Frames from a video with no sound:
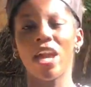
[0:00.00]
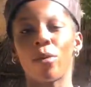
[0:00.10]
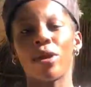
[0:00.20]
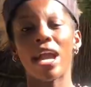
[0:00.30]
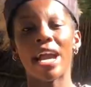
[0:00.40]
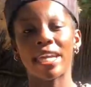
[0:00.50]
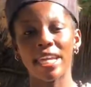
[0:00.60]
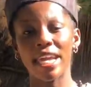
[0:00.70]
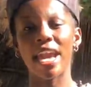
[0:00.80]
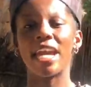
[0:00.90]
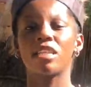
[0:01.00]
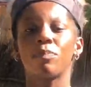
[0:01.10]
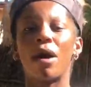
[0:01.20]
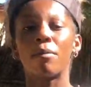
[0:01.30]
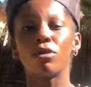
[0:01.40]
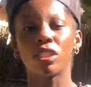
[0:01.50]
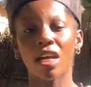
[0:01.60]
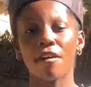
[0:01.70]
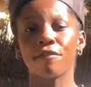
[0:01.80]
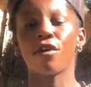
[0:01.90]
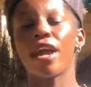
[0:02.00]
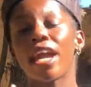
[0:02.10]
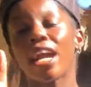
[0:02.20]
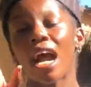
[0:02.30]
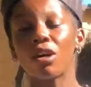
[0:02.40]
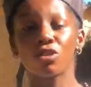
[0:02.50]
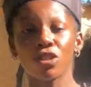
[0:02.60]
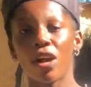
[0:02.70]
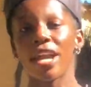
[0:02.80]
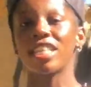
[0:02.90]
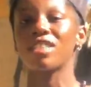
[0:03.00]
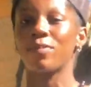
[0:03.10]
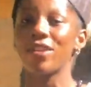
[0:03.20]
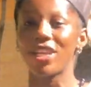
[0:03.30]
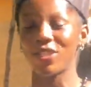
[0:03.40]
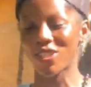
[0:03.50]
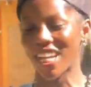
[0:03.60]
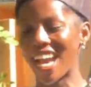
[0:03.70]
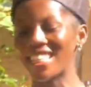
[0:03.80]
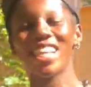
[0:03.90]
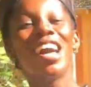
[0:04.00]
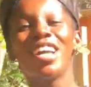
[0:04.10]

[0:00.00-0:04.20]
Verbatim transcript: we are here at pamusha for a cultural experience you guys